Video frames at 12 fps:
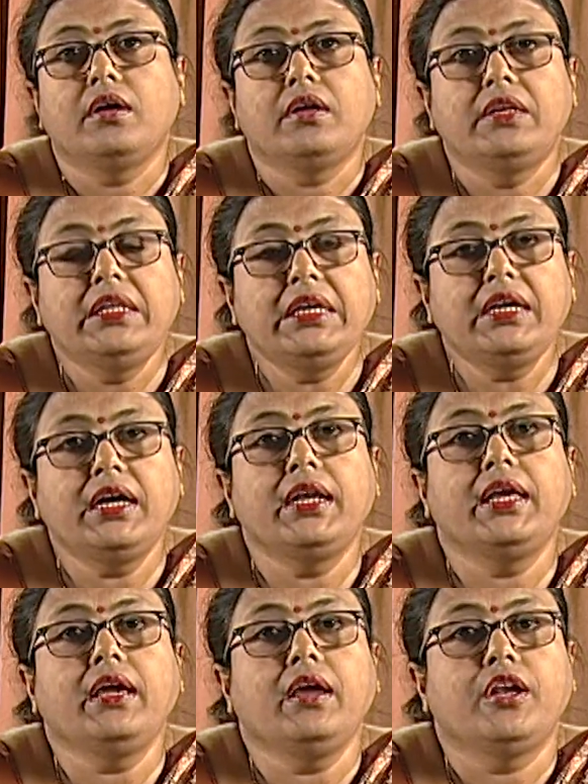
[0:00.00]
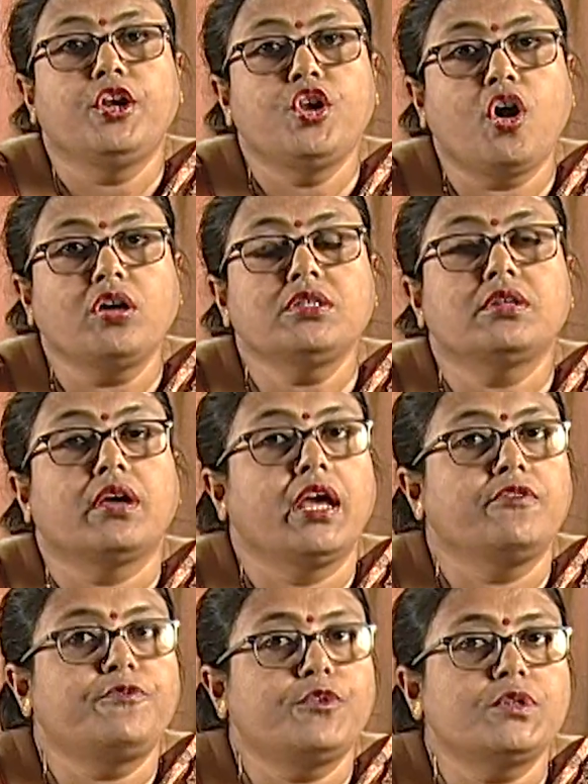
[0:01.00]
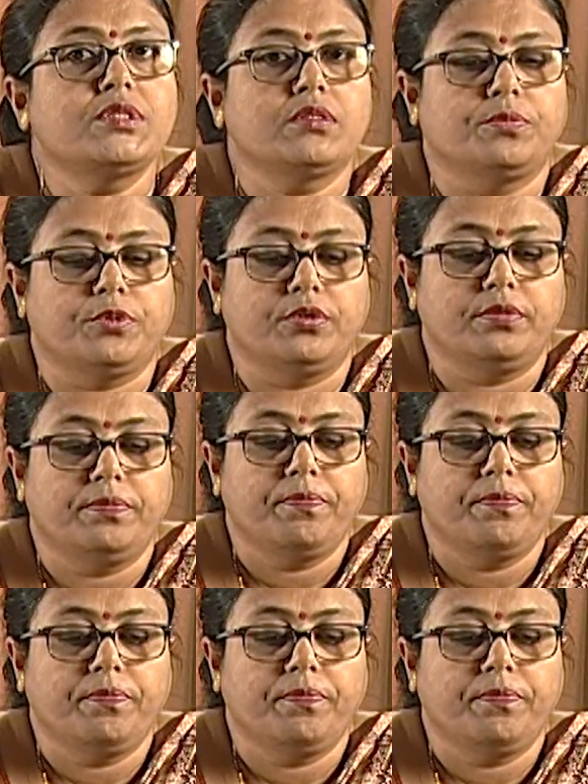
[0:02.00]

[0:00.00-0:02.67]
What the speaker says: legally not enforceable.